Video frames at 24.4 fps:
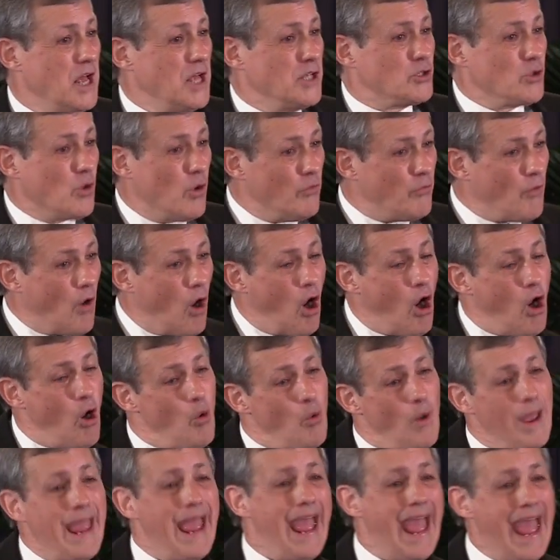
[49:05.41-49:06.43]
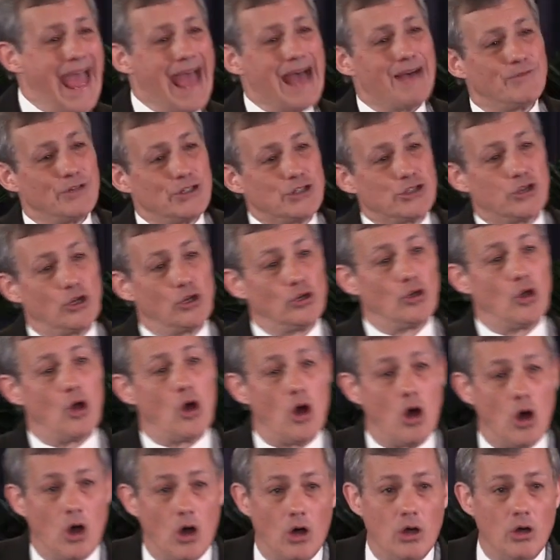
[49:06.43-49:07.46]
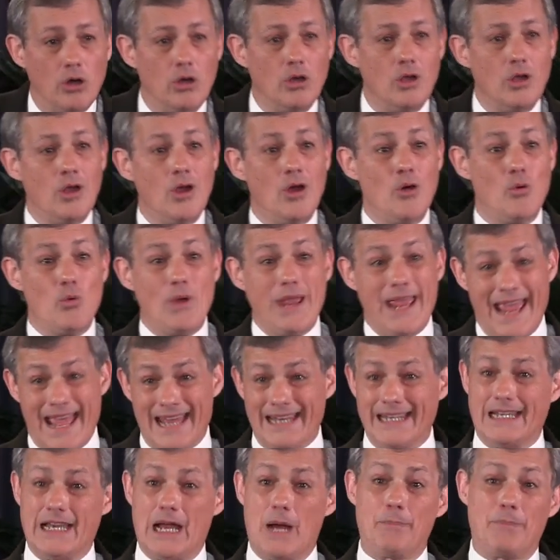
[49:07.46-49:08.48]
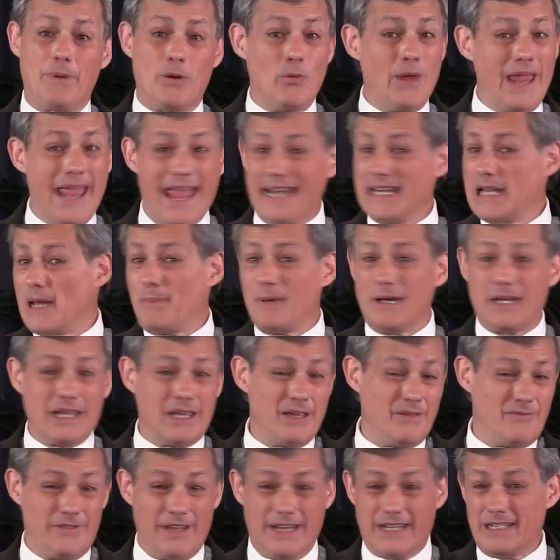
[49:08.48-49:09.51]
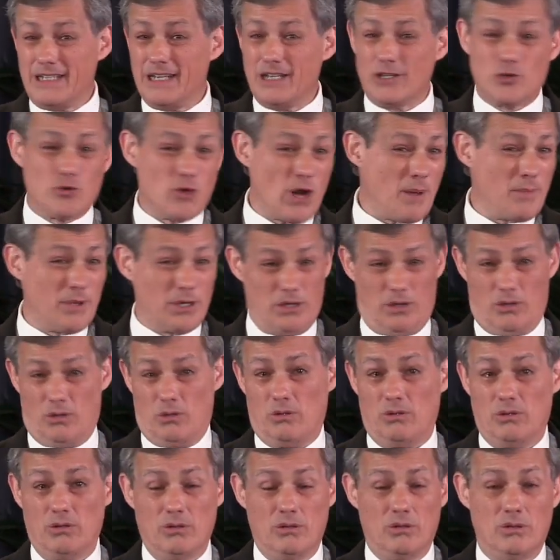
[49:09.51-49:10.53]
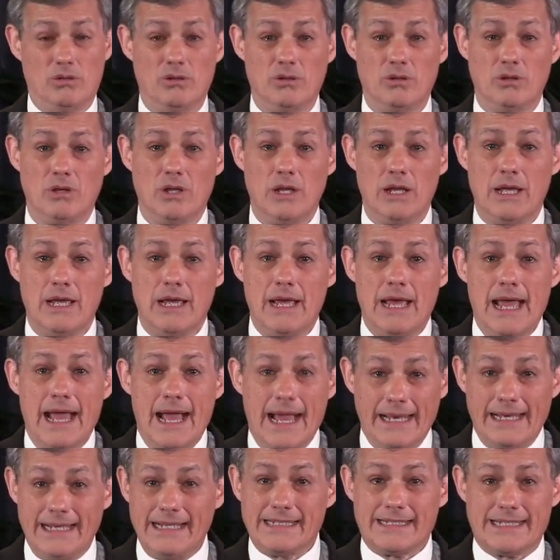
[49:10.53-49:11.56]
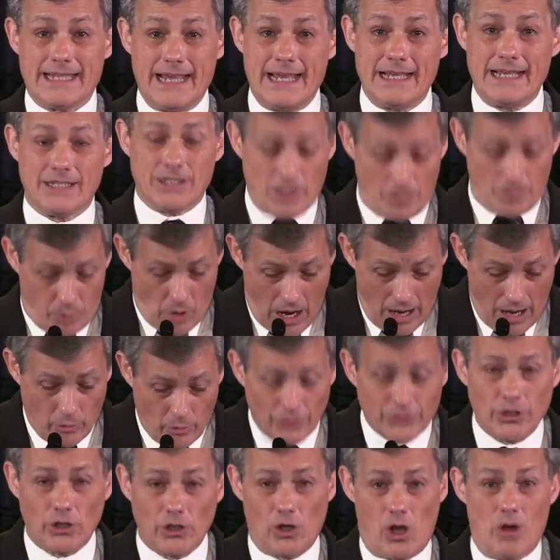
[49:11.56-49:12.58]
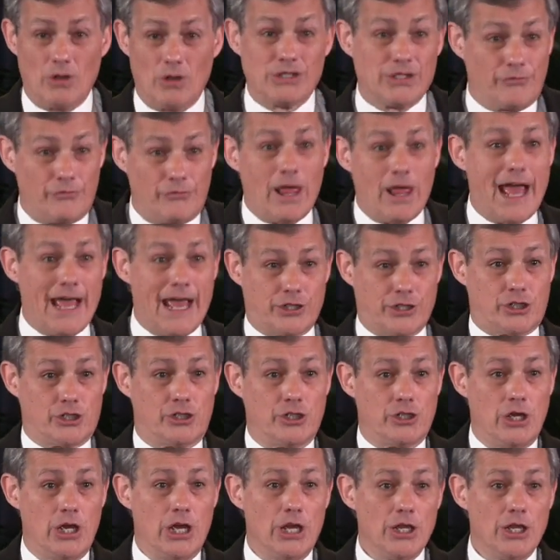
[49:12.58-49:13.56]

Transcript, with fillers: So if all we have is the law, we ended up we end up a convicted criminal. And he says the problem with the law is the flesh.